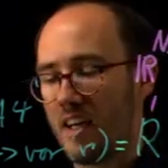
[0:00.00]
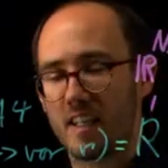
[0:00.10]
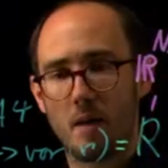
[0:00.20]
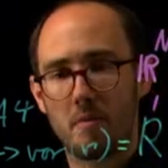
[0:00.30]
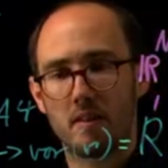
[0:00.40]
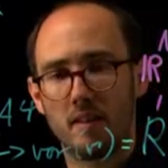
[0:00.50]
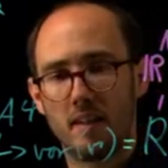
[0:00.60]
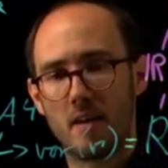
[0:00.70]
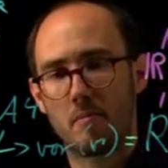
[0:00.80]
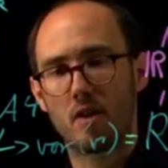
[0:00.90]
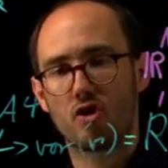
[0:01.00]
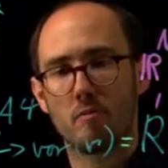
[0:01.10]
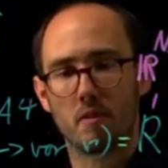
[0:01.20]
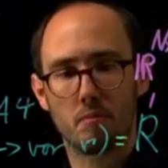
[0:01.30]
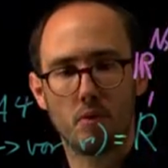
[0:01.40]
capital N
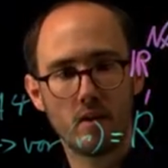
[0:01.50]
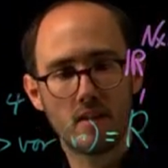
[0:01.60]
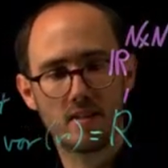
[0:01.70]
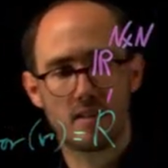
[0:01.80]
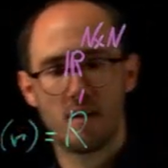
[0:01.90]
measurement points,